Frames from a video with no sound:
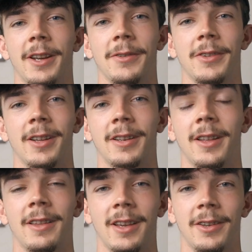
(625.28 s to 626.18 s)
that it was on.
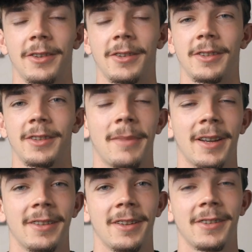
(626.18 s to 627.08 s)
I think it just
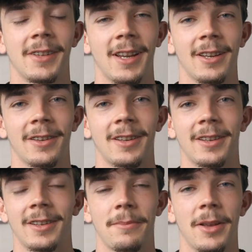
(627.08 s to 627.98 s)
makes the scene look
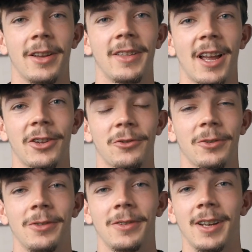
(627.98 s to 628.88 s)
a bit
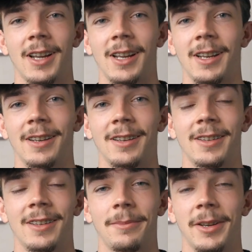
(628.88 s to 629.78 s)
unnatural and
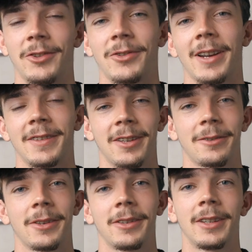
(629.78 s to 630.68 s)
a bit distracting
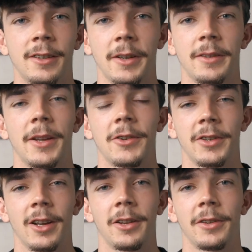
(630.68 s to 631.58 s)
as well. So as I
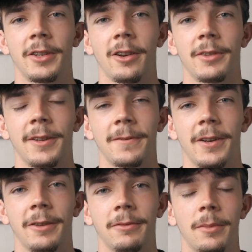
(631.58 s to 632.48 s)
mentioned earlier, I don't really
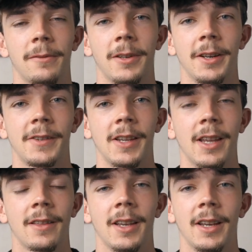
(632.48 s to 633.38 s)
find robber flies
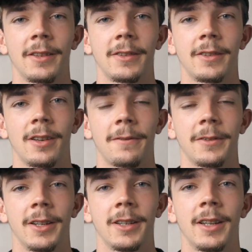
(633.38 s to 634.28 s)
eating things
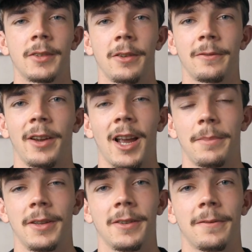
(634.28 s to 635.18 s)
often, so I was very
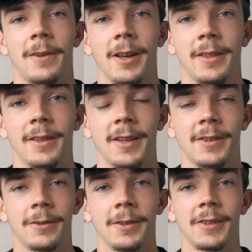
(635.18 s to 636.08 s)
happy to find this
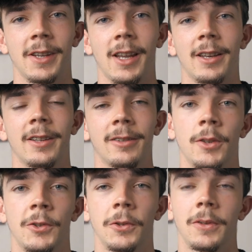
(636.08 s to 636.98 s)
sort of scene.
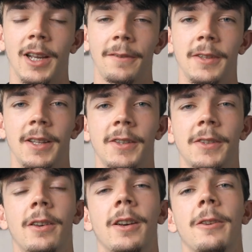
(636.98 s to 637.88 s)
And shortly after
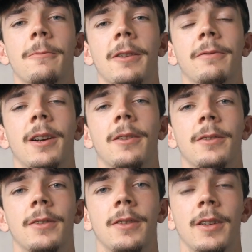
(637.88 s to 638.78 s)
this, I went
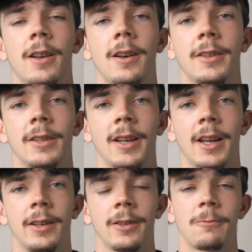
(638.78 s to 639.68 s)
round the garden,
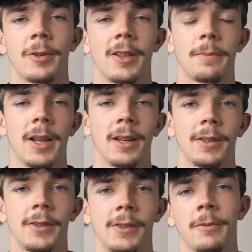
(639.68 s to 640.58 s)
and on one of the
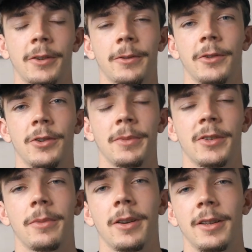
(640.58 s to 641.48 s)
pillars where I saw a jumping
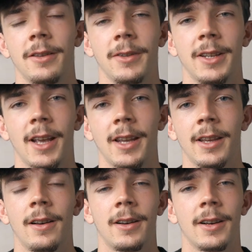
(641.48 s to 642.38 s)
spider the other day,
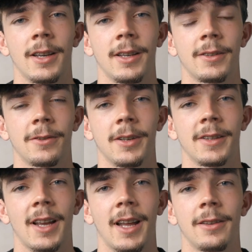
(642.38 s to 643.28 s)
I saw
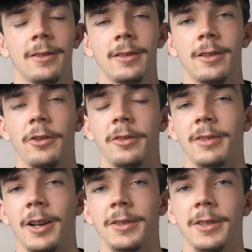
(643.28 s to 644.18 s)
this ant going
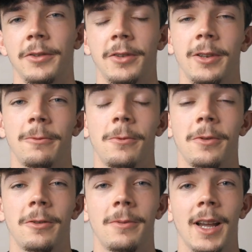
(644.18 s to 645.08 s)
around, and I was going to
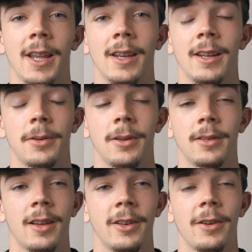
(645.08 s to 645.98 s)
walk away, but
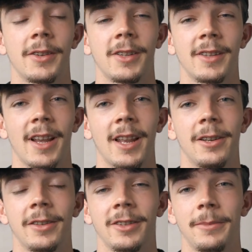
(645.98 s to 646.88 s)
I noticed its head
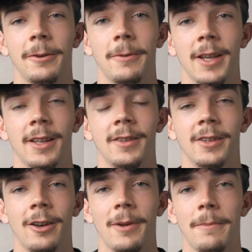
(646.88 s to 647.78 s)
looked a bit weird,
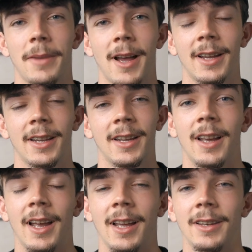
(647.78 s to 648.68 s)
so I went back,
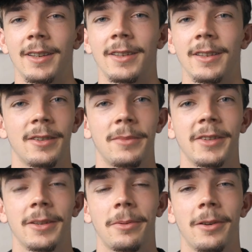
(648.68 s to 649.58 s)
and to my
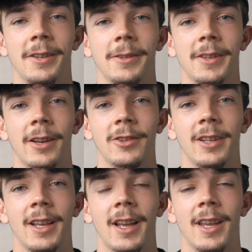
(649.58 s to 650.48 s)
surprise, it was
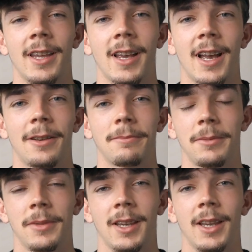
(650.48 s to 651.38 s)
actually a
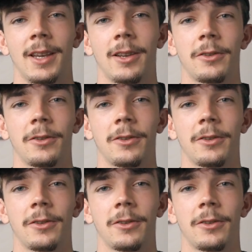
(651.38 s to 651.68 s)
ant-mimicking